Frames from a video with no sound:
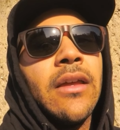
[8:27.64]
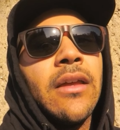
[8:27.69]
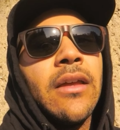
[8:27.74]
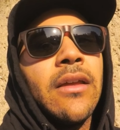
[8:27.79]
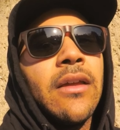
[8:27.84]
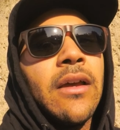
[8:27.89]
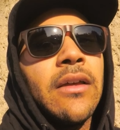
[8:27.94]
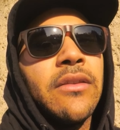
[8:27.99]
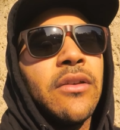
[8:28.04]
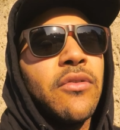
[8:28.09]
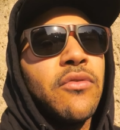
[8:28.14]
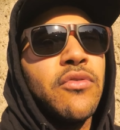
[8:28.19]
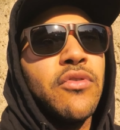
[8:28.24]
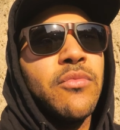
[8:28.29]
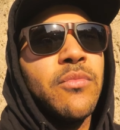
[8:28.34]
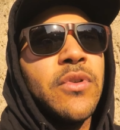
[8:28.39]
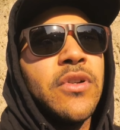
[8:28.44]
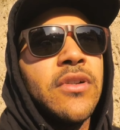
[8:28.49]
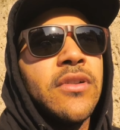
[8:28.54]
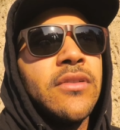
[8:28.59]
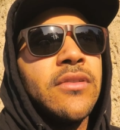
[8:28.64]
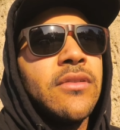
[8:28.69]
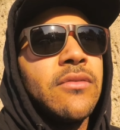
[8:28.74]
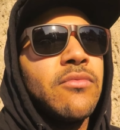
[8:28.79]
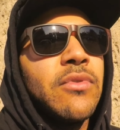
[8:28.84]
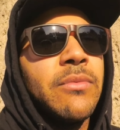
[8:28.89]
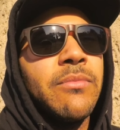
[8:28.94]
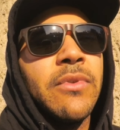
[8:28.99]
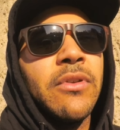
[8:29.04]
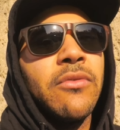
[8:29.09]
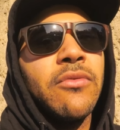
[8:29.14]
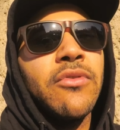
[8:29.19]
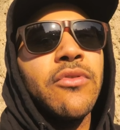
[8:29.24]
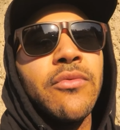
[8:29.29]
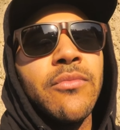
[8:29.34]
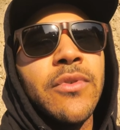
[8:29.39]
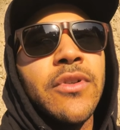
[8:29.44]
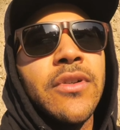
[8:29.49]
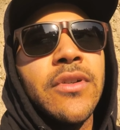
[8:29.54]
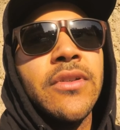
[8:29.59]
on the groomers, rip the
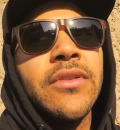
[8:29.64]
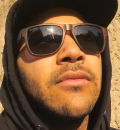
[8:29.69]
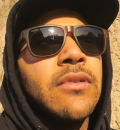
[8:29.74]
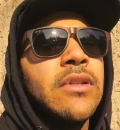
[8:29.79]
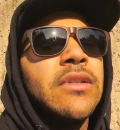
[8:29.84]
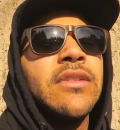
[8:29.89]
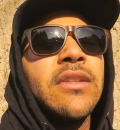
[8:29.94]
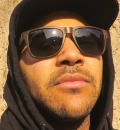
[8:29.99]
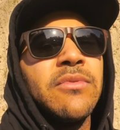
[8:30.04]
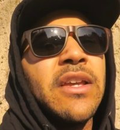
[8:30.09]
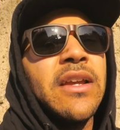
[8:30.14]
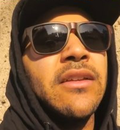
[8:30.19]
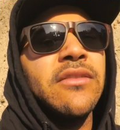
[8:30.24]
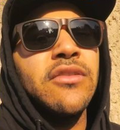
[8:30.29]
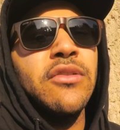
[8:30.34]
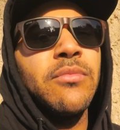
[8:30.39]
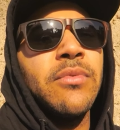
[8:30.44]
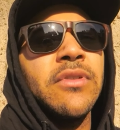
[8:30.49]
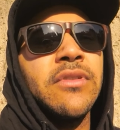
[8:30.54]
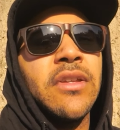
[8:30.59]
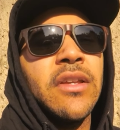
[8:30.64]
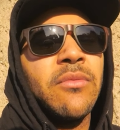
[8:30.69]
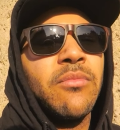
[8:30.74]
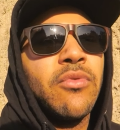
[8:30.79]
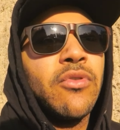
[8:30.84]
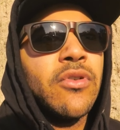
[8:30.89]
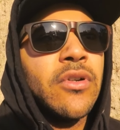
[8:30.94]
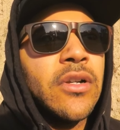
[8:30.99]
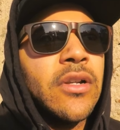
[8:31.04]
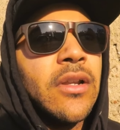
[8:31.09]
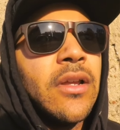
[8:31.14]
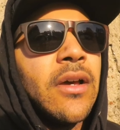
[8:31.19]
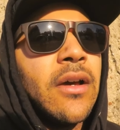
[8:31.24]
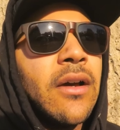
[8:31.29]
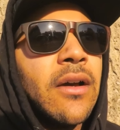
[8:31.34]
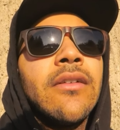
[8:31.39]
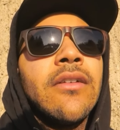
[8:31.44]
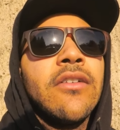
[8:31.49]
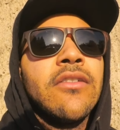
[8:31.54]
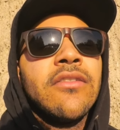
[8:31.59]
groomers. Seems like a super sick board.
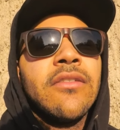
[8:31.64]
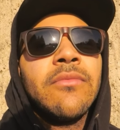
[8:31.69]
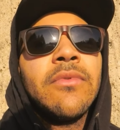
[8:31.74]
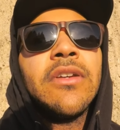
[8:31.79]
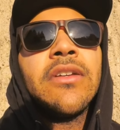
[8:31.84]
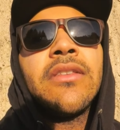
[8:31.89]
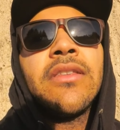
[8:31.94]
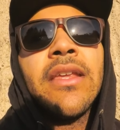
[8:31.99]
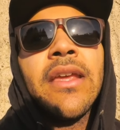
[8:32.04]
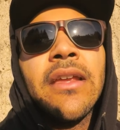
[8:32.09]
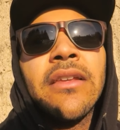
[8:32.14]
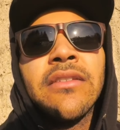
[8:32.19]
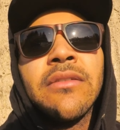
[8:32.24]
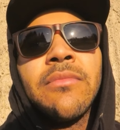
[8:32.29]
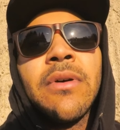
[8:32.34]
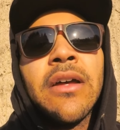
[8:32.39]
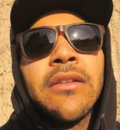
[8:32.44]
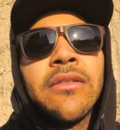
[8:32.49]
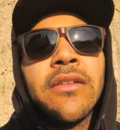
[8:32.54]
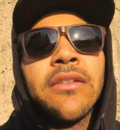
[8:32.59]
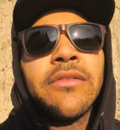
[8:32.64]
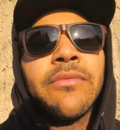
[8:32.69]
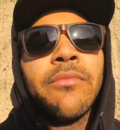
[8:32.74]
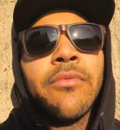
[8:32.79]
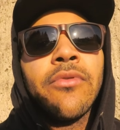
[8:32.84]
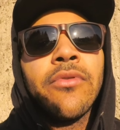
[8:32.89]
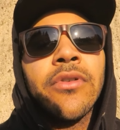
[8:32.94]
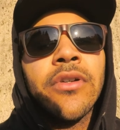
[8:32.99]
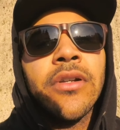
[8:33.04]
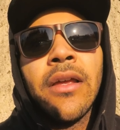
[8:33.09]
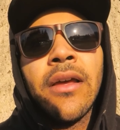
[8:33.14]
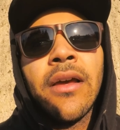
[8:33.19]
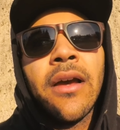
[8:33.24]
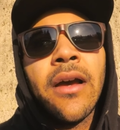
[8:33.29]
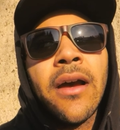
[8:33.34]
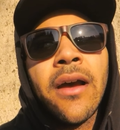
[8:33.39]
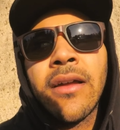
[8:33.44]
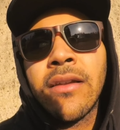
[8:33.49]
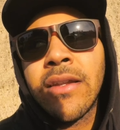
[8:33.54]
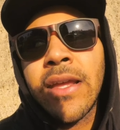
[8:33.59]
Heard some good things about this board.
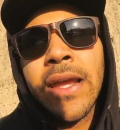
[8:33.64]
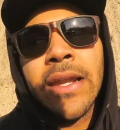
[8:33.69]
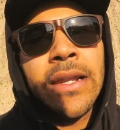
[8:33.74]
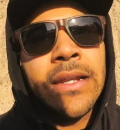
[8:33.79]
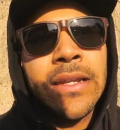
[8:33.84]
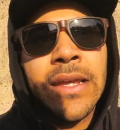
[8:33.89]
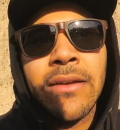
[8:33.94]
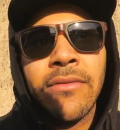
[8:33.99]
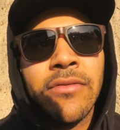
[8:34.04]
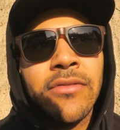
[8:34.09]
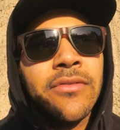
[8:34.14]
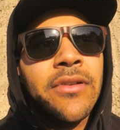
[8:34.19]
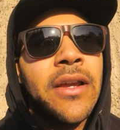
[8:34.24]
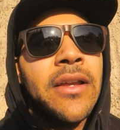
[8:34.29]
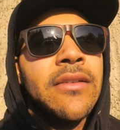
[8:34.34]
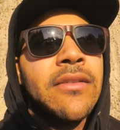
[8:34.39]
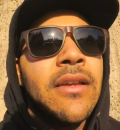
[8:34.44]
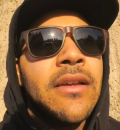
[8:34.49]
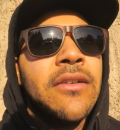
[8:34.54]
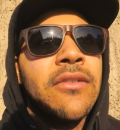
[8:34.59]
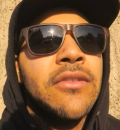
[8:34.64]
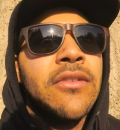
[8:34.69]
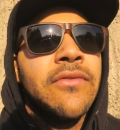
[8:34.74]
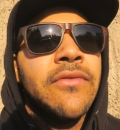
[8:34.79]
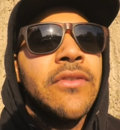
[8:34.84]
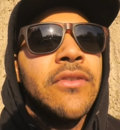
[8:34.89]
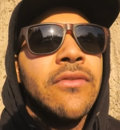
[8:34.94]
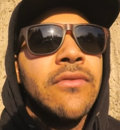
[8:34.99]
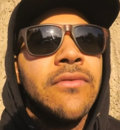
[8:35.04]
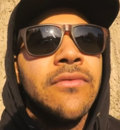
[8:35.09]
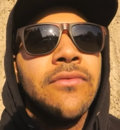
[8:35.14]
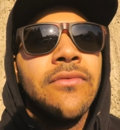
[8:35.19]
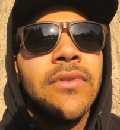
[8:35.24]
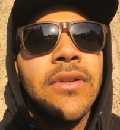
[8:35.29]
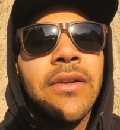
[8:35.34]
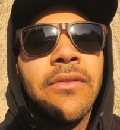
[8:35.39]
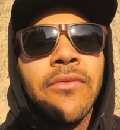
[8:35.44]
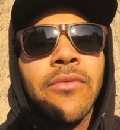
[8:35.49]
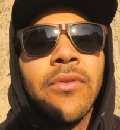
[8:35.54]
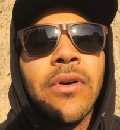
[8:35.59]
Danny Davis rides. I don't know if you've
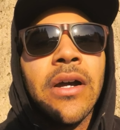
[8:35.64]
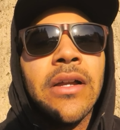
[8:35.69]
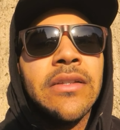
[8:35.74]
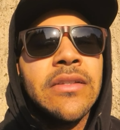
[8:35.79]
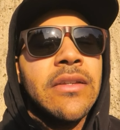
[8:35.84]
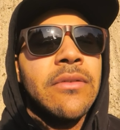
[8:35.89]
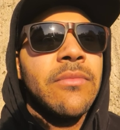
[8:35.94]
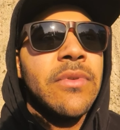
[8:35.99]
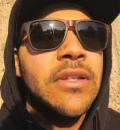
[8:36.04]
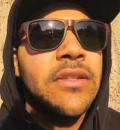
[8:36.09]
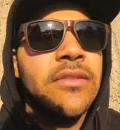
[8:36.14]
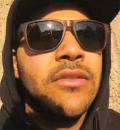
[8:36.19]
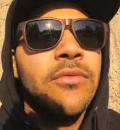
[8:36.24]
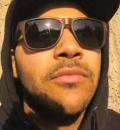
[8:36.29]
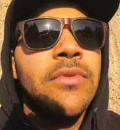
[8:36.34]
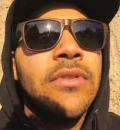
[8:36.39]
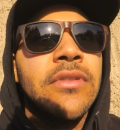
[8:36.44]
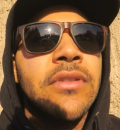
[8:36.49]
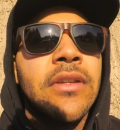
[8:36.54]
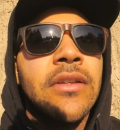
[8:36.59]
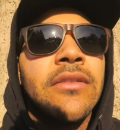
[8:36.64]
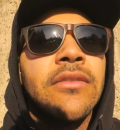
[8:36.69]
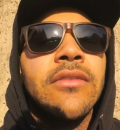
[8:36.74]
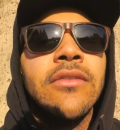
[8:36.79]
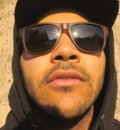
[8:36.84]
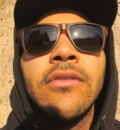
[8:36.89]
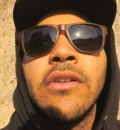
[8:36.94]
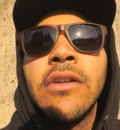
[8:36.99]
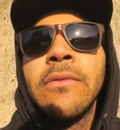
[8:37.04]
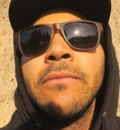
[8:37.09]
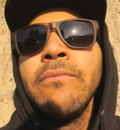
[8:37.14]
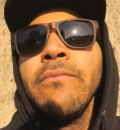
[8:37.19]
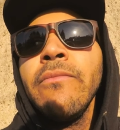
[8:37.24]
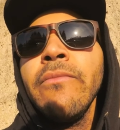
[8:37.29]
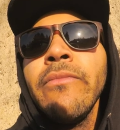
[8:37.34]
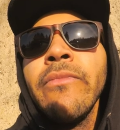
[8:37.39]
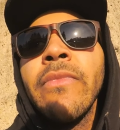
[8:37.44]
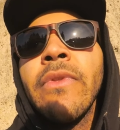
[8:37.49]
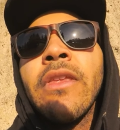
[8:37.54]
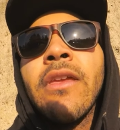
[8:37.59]
ever watched him. He's super sick too.
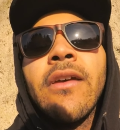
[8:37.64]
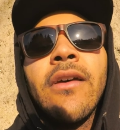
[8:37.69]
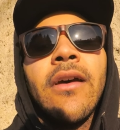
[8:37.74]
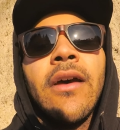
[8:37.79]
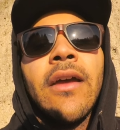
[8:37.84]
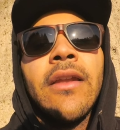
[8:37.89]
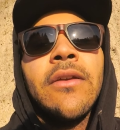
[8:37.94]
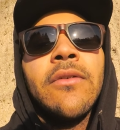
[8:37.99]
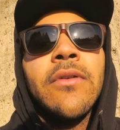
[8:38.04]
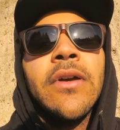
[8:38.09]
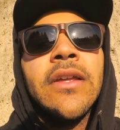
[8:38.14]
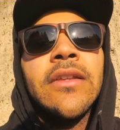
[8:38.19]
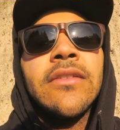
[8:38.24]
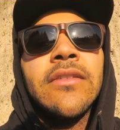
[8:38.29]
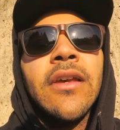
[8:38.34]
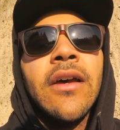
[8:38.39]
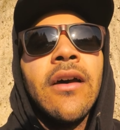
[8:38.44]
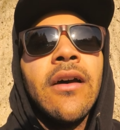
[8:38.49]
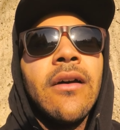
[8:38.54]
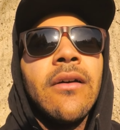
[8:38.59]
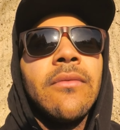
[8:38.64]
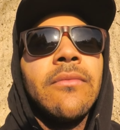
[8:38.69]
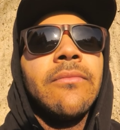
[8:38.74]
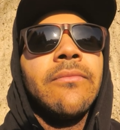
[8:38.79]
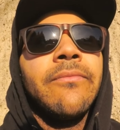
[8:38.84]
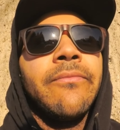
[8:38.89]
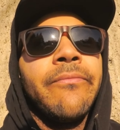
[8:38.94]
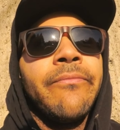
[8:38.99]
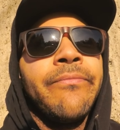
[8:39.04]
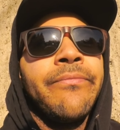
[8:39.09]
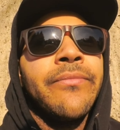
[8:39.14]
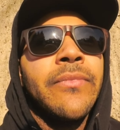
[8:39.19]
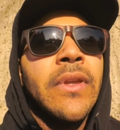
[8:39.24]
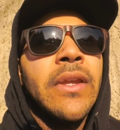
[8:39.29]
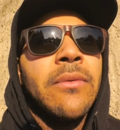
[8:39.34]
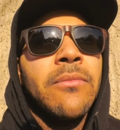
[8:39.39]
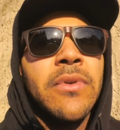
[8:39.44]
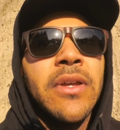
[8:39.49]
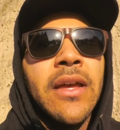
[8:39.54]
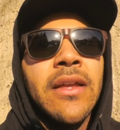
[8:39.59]
Anyways, but
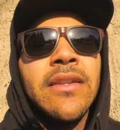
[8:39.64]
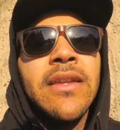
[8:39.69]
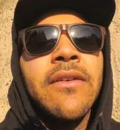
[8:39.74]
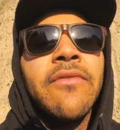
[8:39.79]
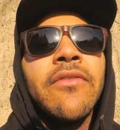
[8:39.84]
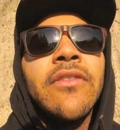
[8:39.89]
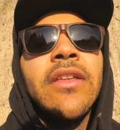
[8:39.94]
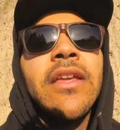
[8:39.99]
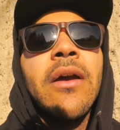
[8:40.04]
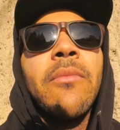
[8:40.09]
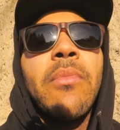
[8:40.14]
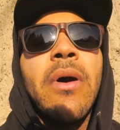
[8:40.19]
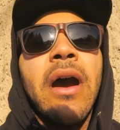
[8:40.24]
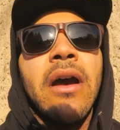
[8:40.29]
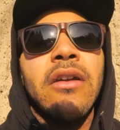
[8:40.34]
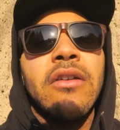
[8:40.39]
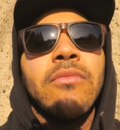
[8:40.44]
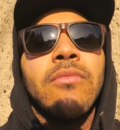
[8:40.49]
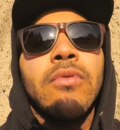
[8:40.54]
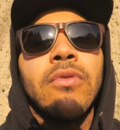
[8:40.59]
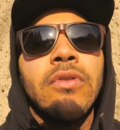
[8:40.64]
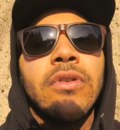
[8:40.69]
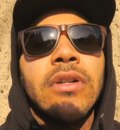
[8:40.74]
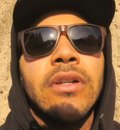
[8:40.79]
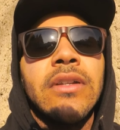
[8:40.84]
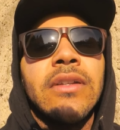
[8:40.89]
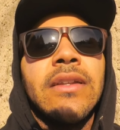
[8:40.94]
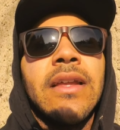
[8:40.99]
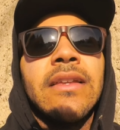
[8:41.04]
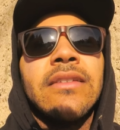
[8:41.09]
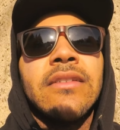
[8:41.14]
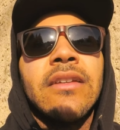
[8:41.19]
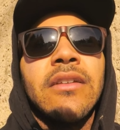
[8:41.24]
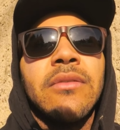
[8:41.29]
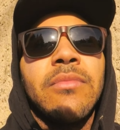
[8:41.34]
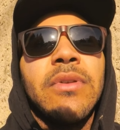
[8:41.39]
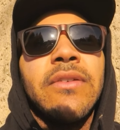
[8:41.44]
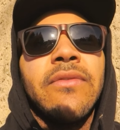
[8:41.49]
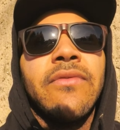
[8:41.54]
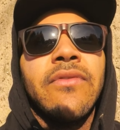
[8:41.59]
yeah, definitely a powder board that's gonna
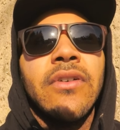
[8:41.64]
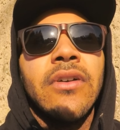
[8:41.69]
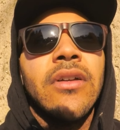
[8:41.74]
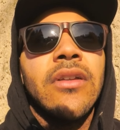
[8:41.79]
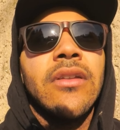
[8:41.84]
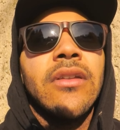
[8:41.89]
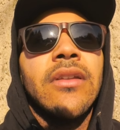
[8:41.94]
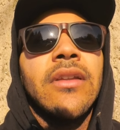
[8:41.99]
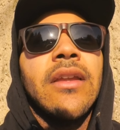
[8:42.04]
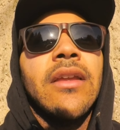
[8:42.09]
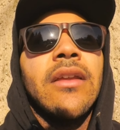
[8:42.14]
be fun